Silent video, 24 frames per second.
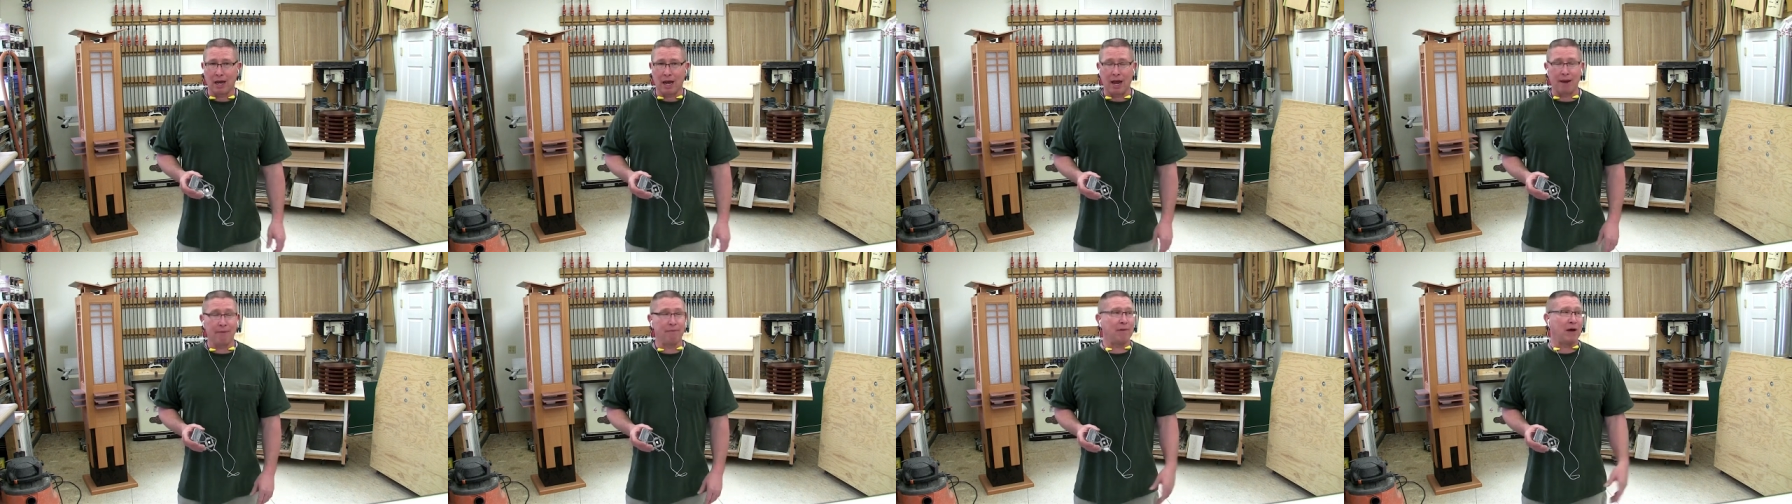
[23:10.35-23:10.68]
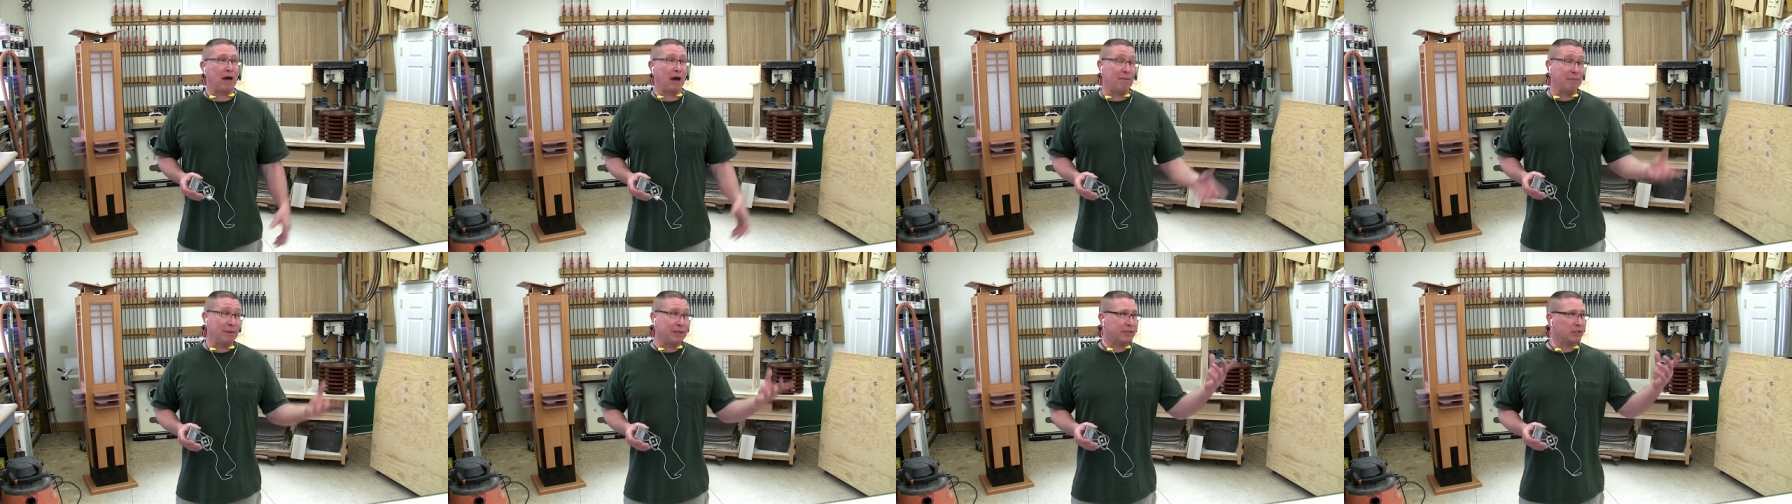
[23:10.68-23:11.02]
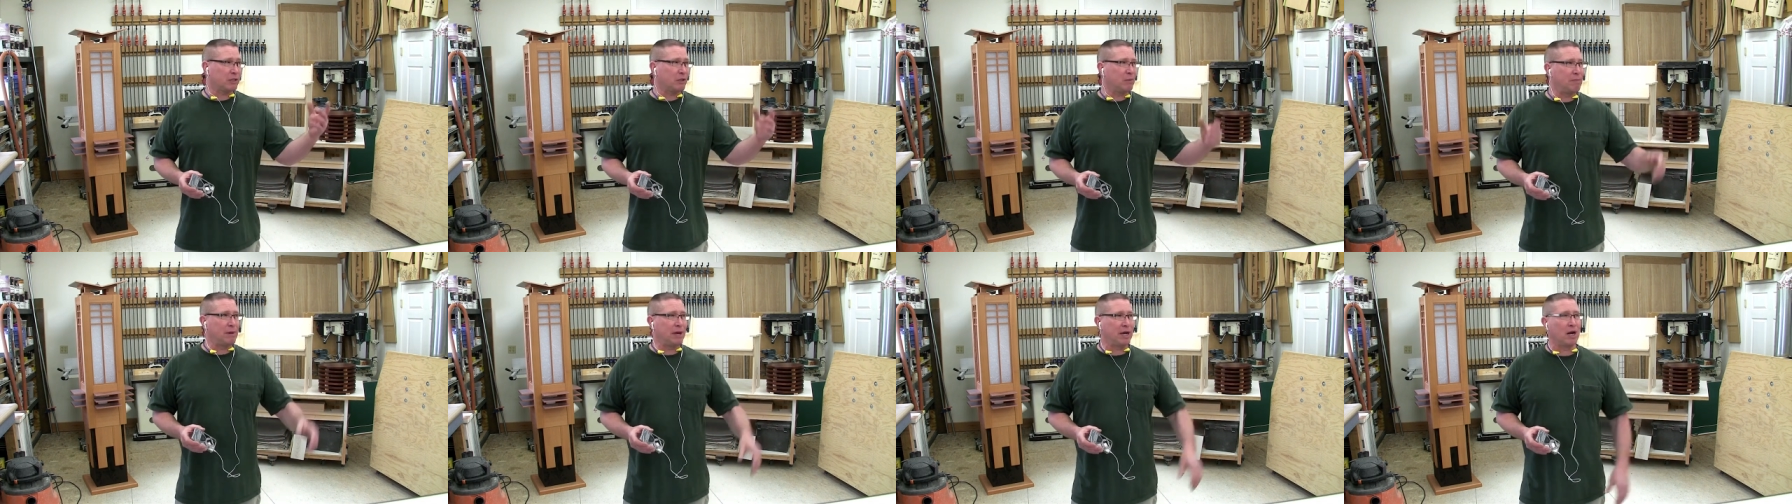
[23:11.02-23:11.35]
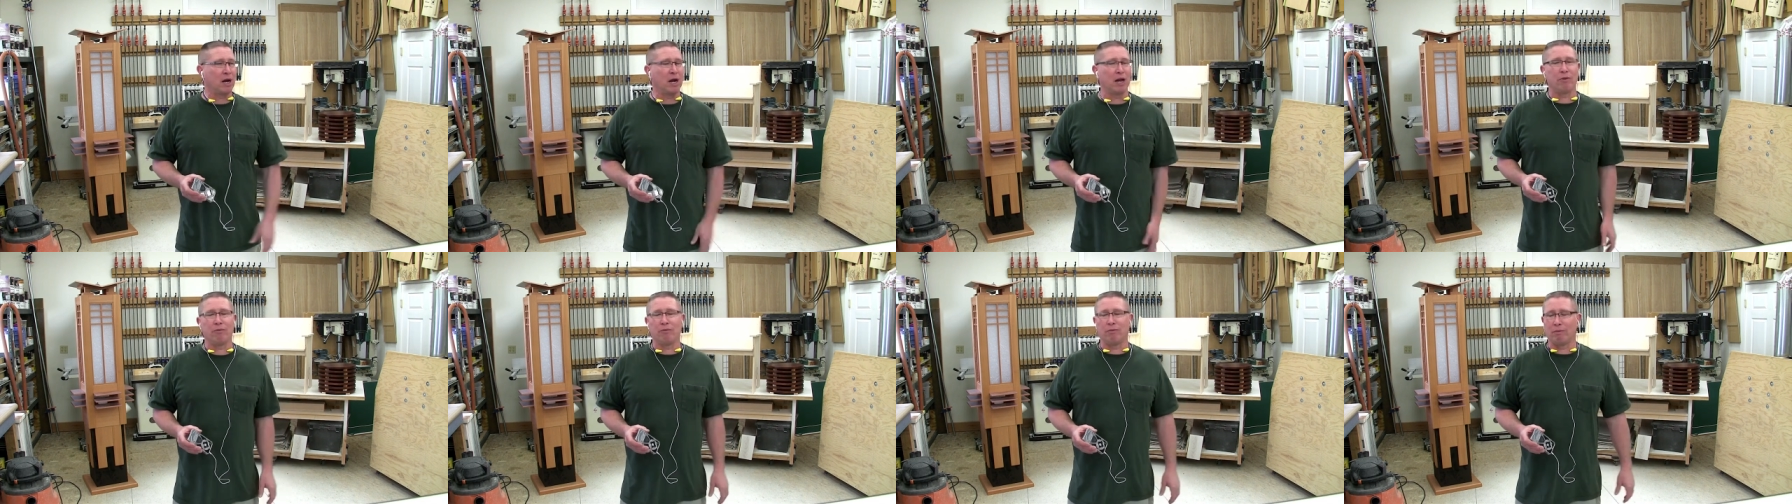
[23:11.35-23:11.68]
I, I missed the
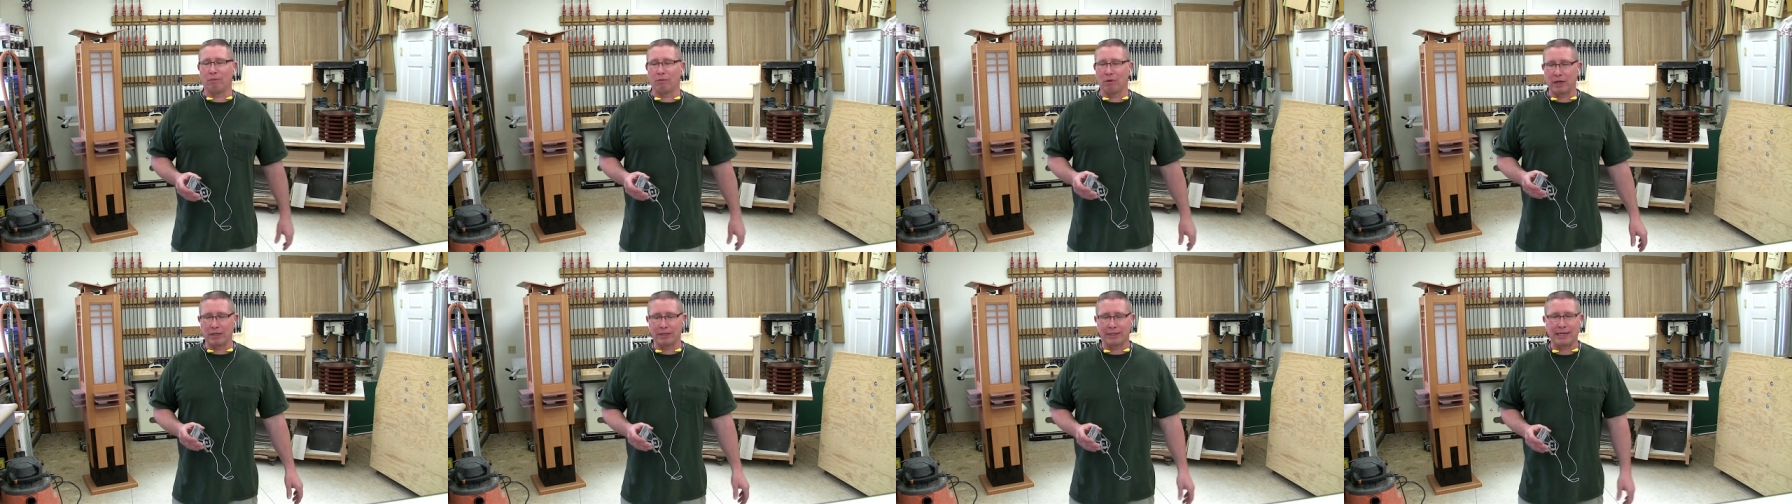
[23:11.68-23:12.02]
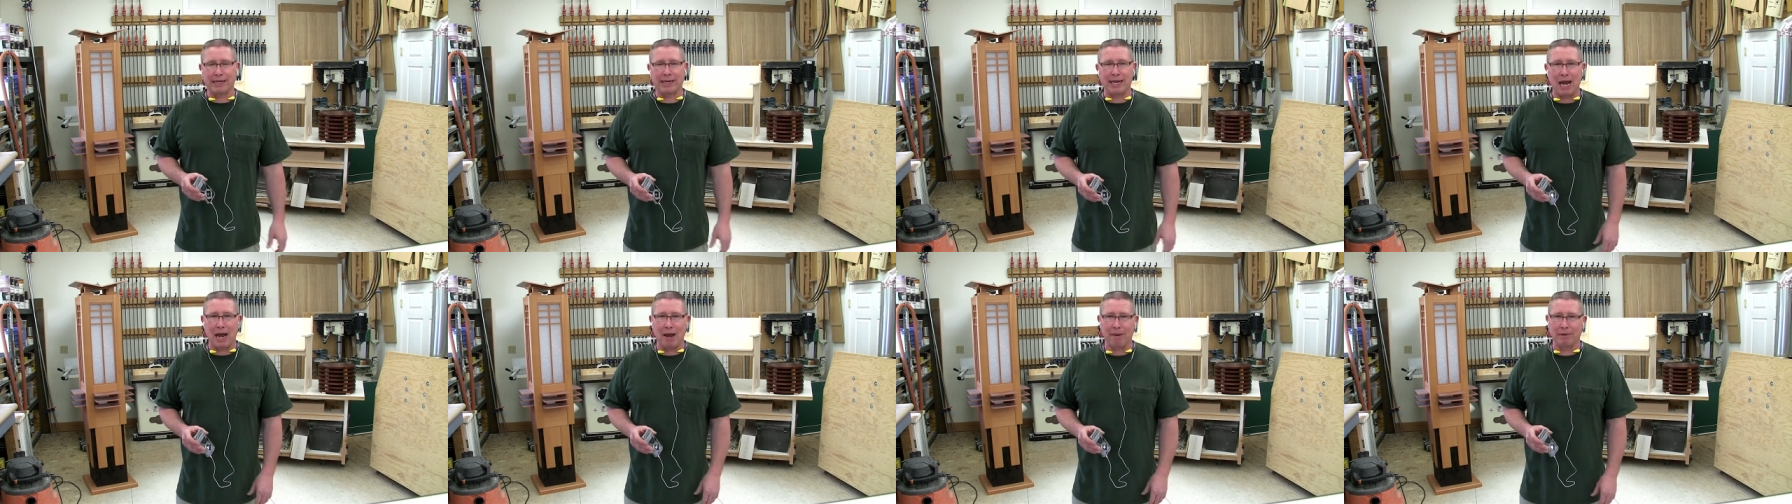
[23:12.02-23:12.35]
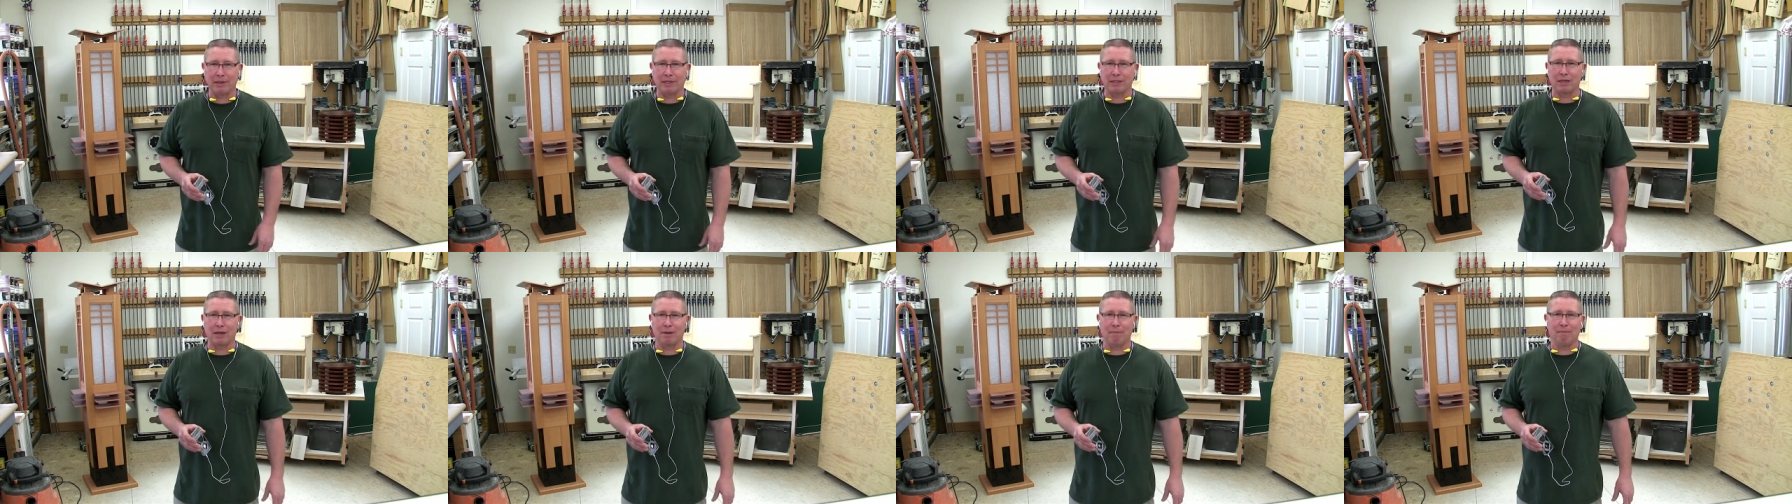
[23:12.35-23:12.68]
bid on rusty cabinets